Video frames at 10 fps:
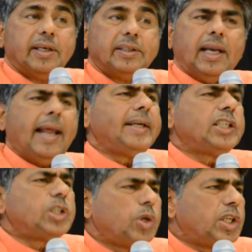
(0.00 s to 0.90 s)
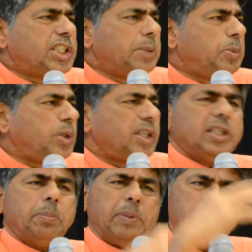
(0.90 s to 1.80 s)
The land is not distributed,
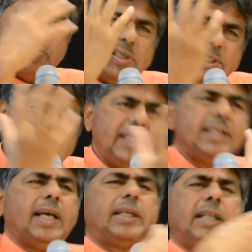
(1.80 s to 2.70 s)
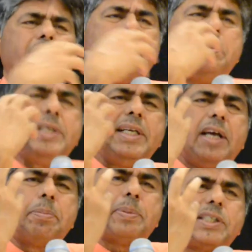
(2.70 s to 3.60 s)
the people will see that they will build
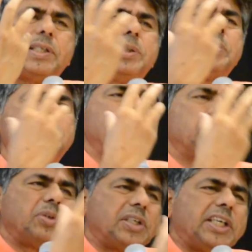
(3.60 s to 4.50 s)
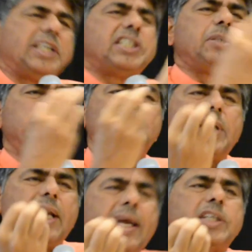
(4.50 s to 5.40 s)
enough pressure to redistribute
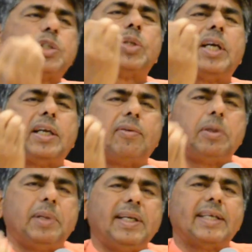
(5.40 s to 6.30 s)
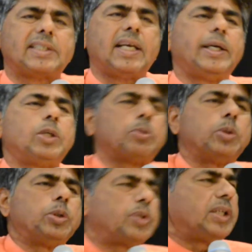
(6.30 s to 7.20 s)
the land so that everybody has land to
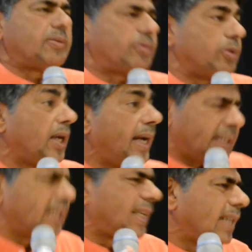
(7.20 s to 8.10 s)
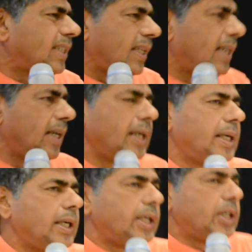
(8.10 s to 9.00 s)
produce their food, etc., etc.
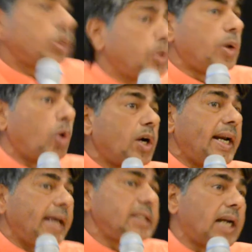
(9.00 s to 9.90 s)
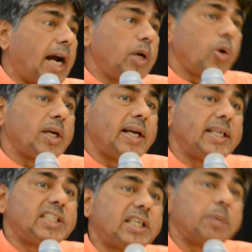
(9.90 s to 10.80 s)
So an organized,
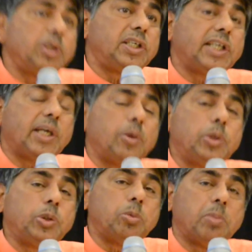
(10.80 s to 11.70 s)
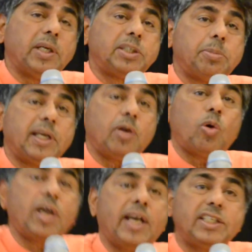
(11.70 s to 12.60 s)
unorganized community cannot do much, but an
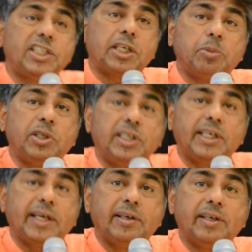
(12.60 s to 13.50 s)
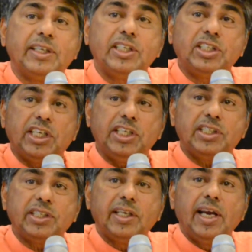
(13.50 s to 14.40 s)
organized community can
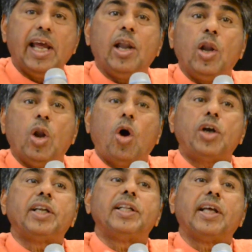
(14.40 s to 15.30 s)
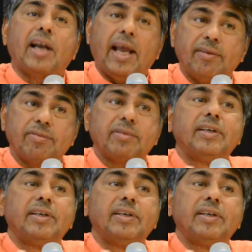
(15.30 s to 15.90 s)
change a lot in their life.